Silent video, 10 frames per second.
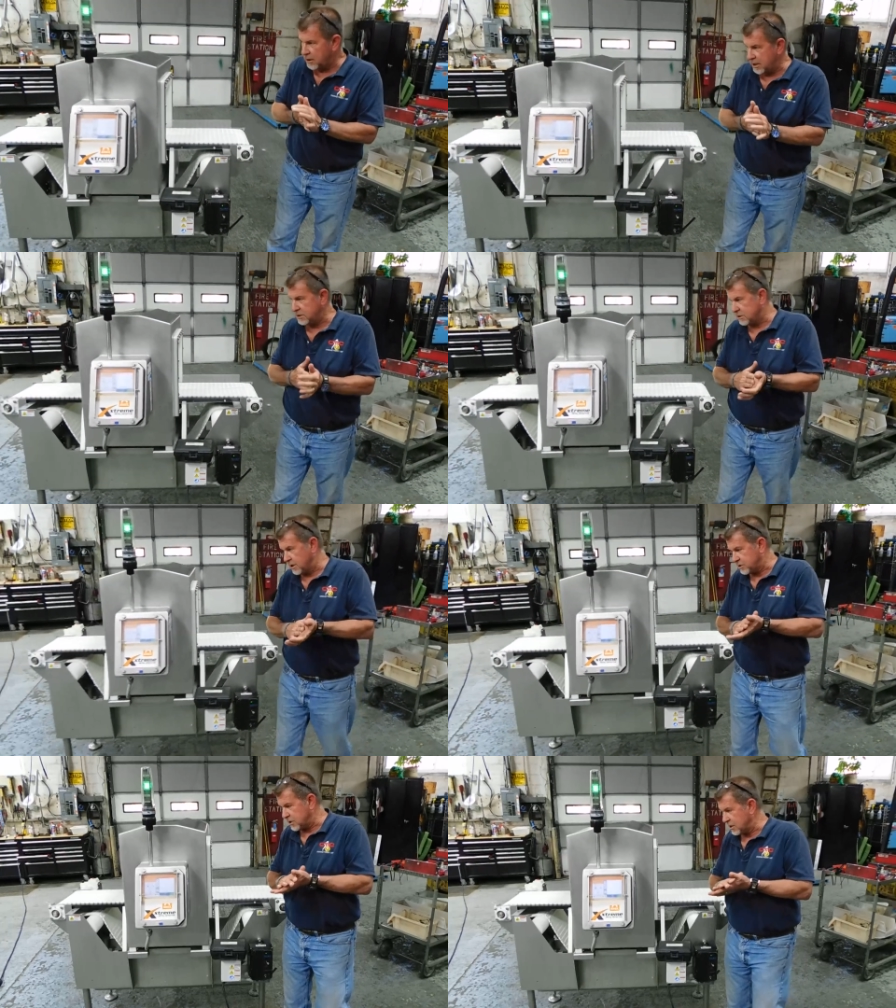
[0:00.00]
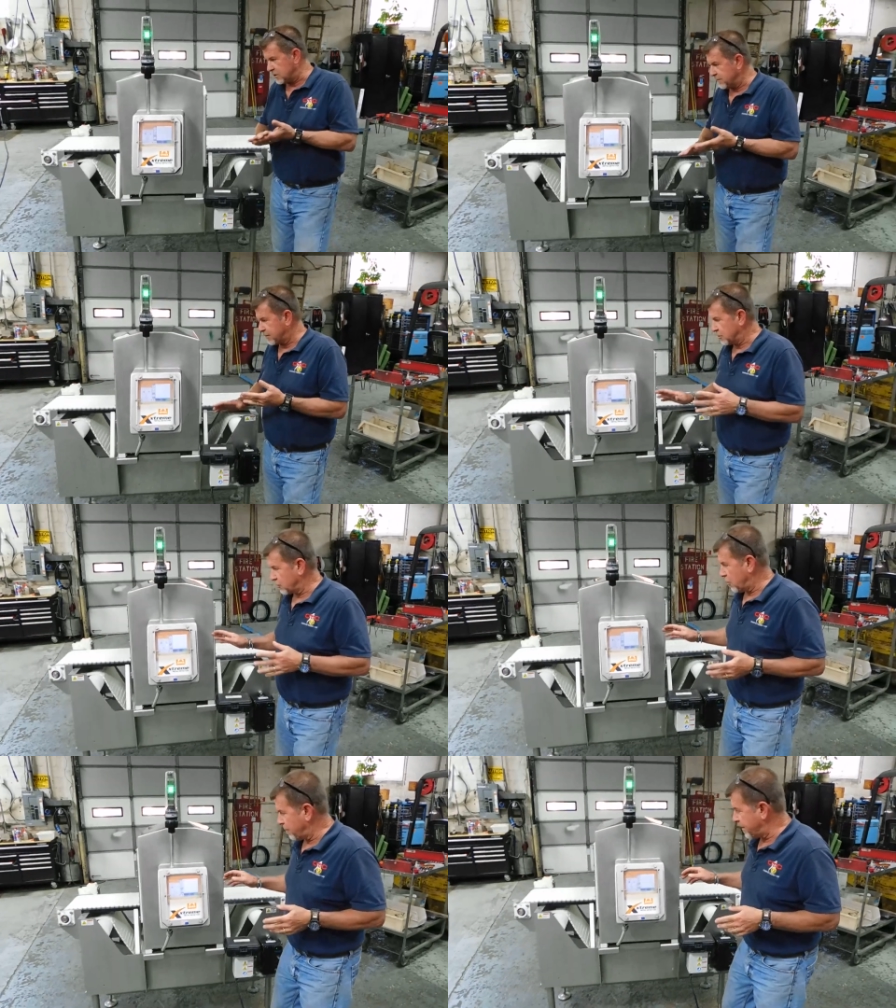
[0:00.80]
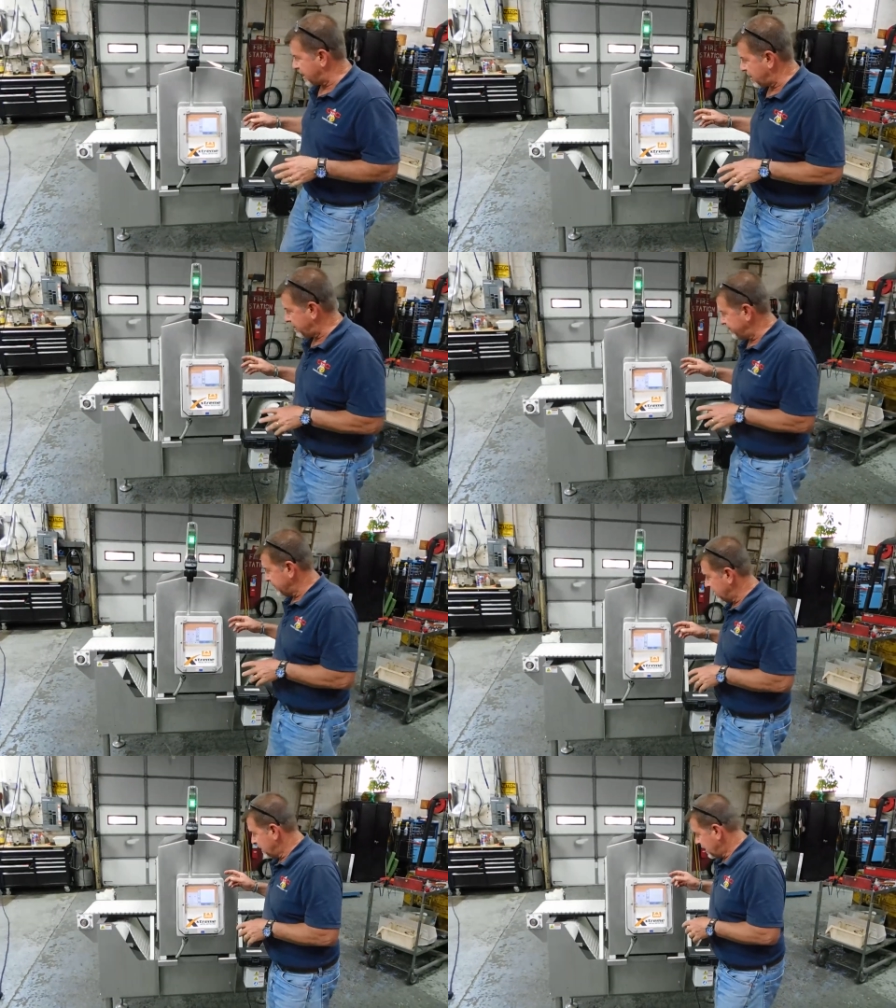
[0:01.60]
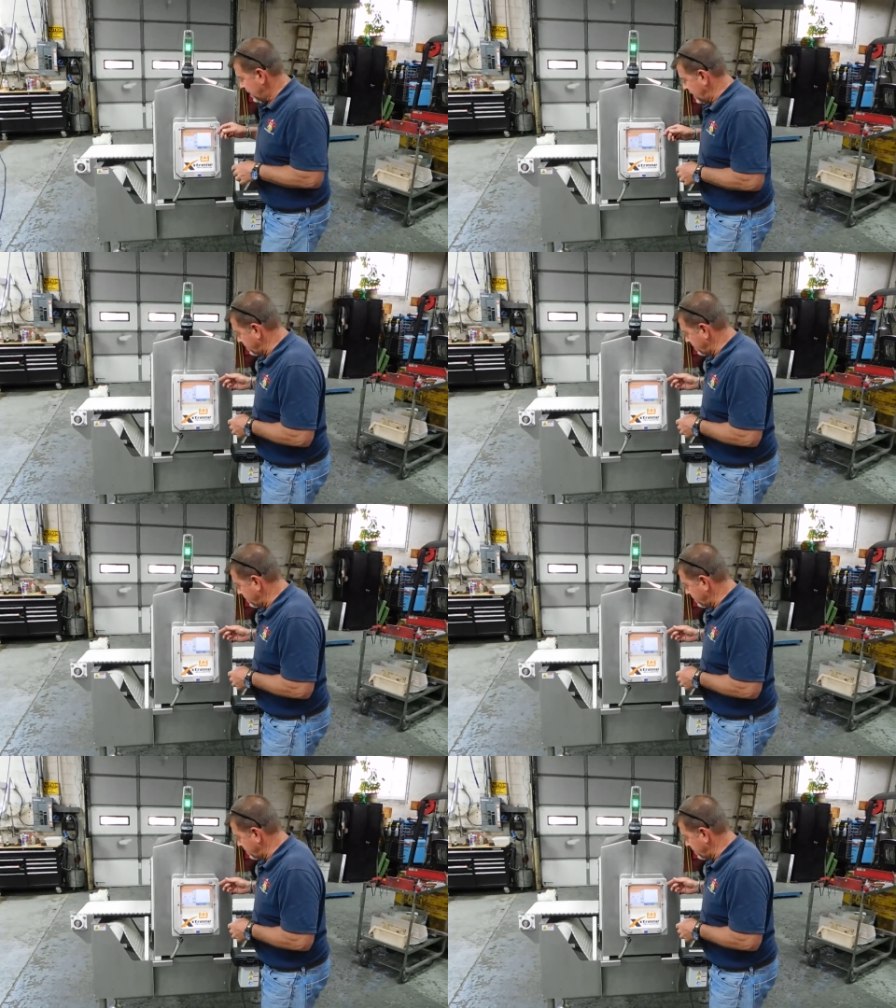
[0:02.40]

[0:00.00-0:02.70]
nice touch sensitive control panel. And